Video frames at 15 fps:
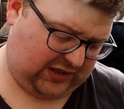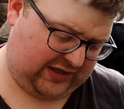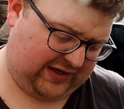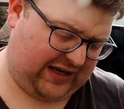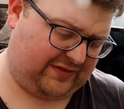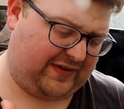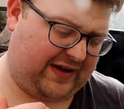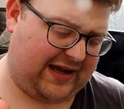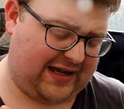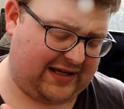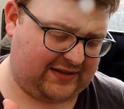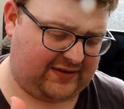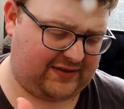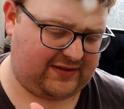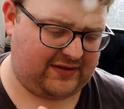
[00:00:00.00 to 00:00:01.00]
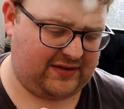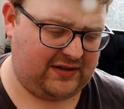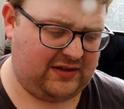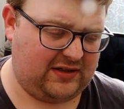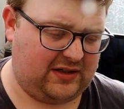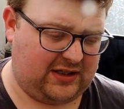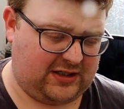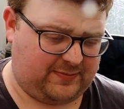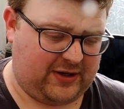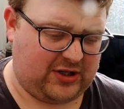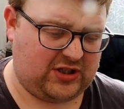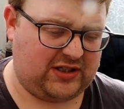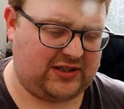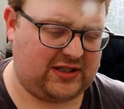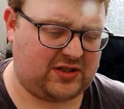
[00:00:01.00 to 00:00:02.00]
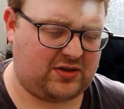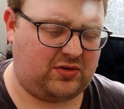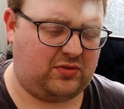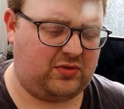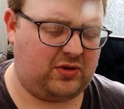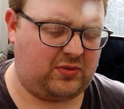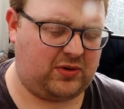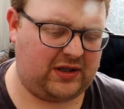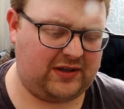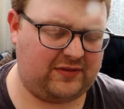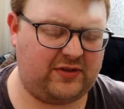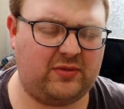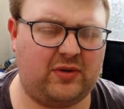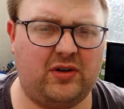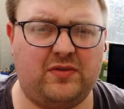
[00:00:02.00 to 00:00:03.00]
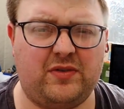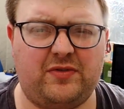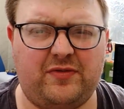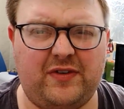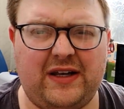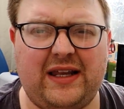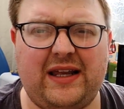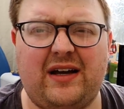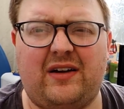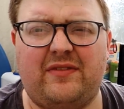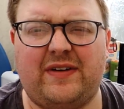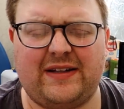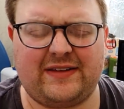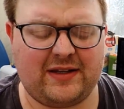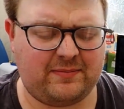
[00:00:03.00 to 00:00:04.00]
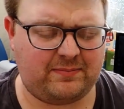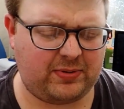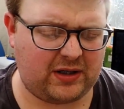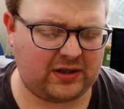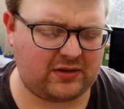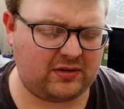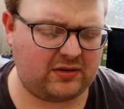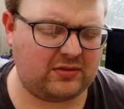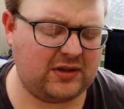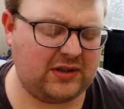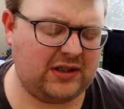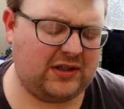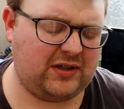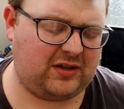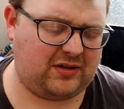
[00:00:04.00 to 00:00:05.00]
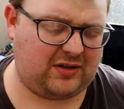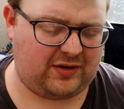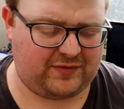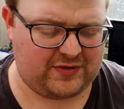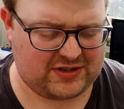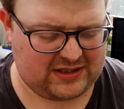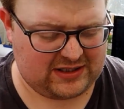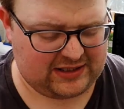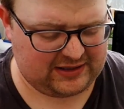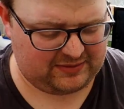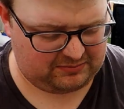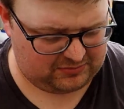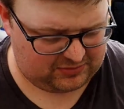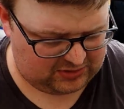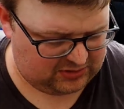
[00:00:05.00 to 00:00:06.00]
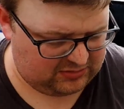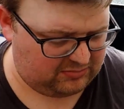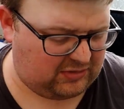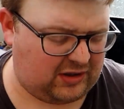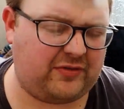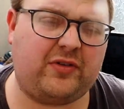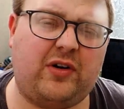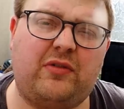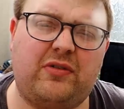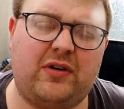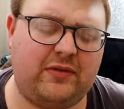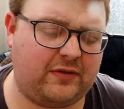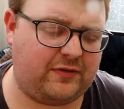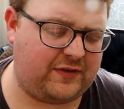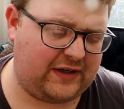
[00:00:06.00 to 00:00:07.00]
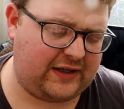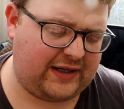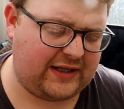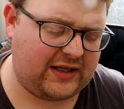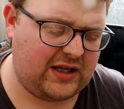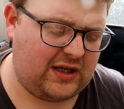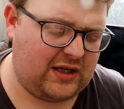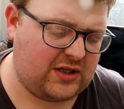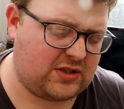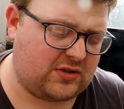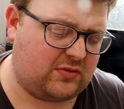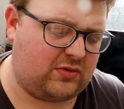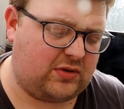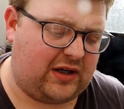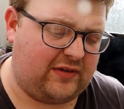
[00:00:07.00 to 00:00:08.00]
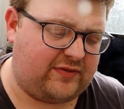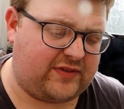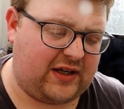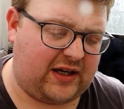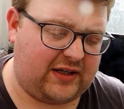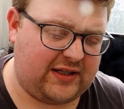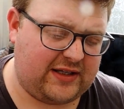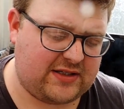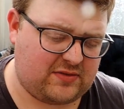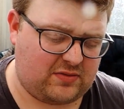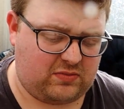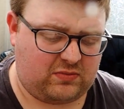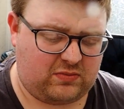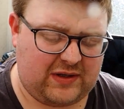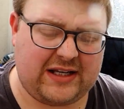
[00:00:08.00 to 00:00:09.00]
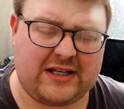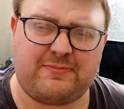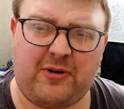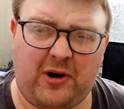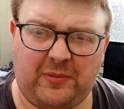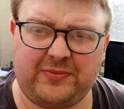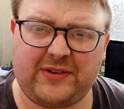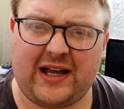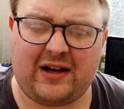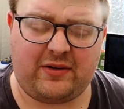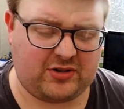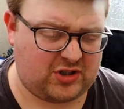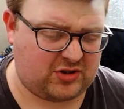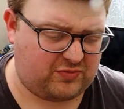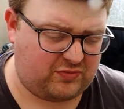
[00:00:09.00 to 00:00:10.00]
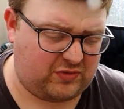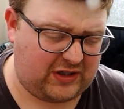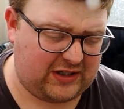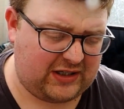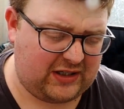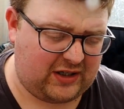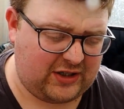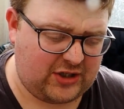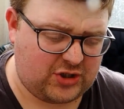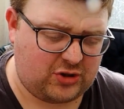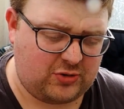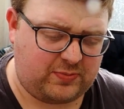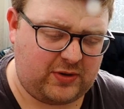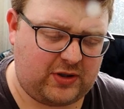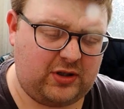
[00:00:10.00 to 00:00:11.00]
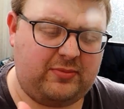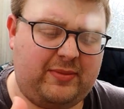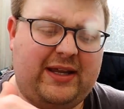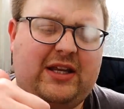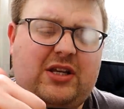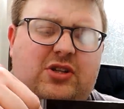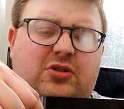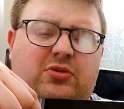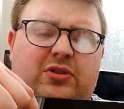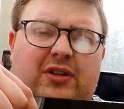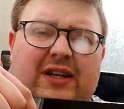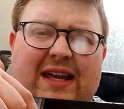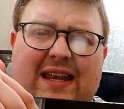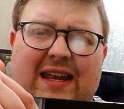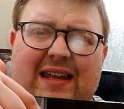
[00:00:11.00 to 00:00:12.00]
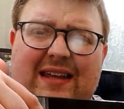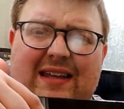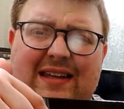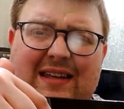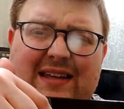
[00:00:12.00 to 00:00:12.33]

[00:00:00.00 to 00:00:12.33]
have had, especially this corner one, if you overfill it, I've had it buckle. Obviously my fault for overfilling it, so all I've done is when it's popped out, just run a line of super glue, making sure you get